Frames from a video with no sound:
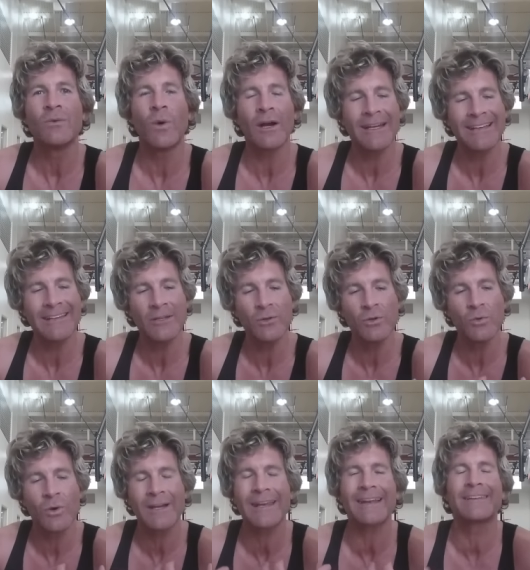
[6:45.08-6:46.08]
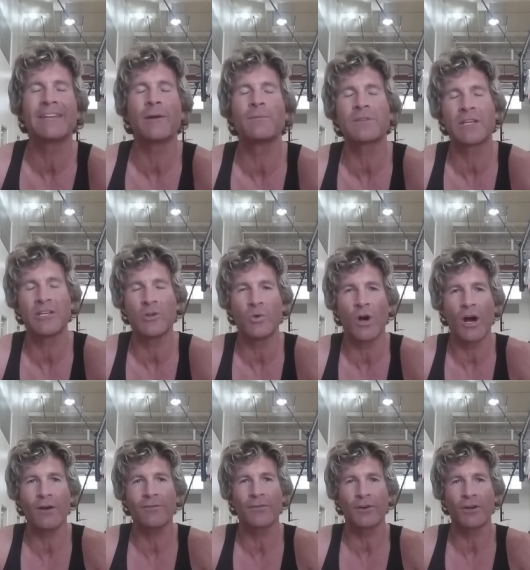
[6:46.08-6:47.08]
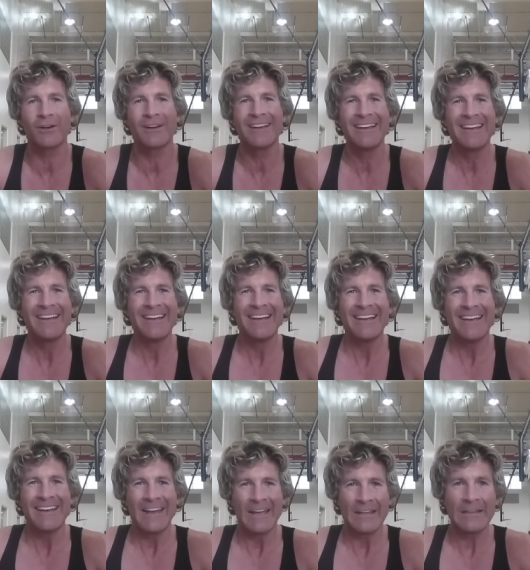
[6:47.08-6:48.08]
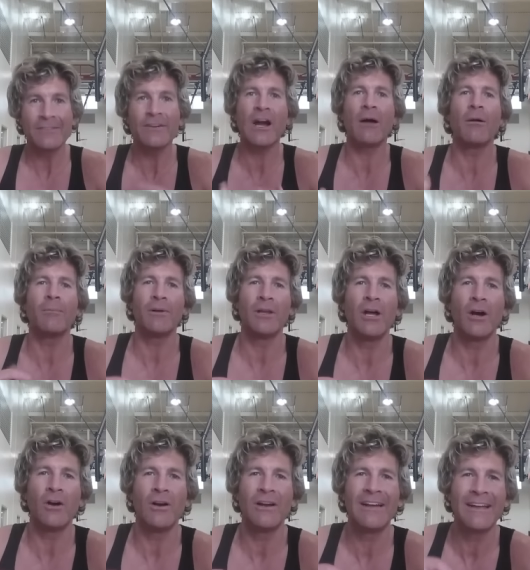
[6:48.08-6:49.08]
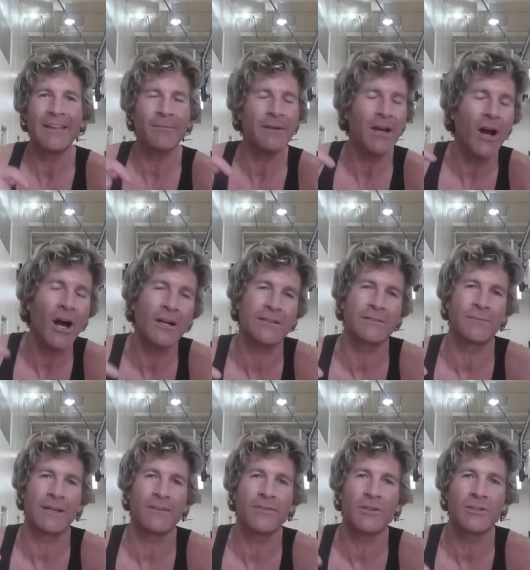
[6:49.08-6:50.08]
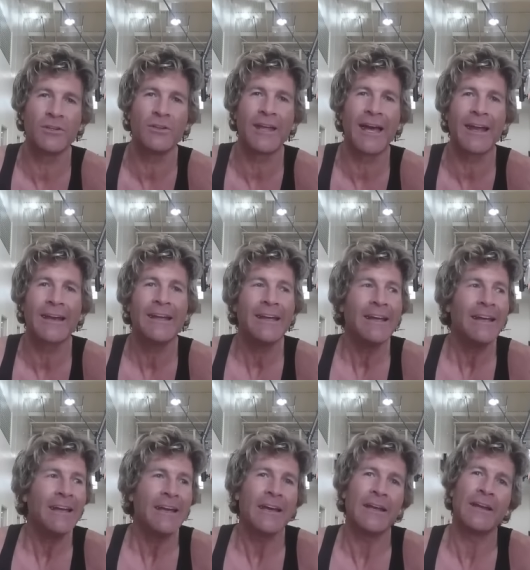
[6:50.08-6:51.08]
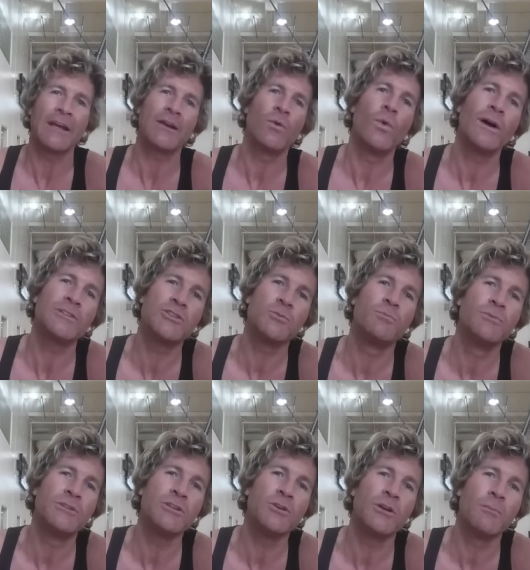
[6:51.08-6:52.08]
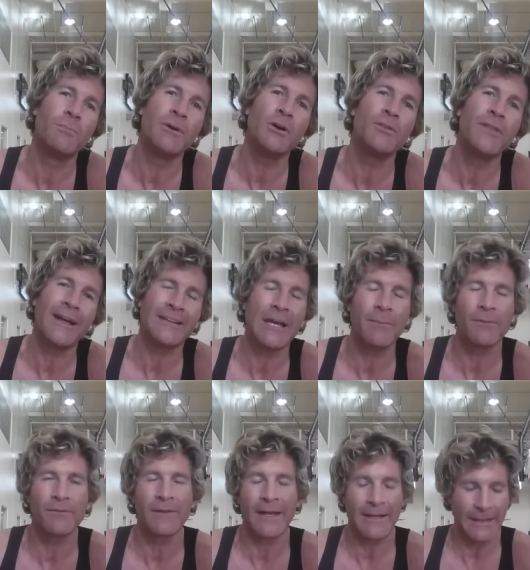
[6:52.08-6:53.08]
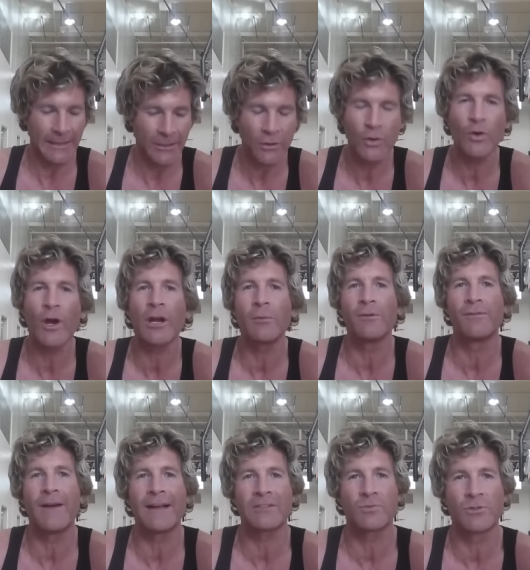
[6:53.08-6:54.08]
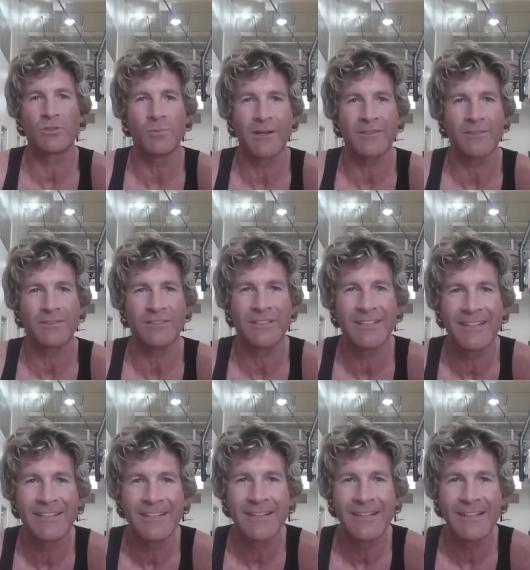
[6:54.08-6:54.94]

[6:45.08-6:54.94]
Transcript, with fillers: What can you, what kind of tips can you offer? and uh, leave a comment below. That'd be awesome, man, if you could do that. And like what'd you do to build that type of like incredible fast twitch muscles?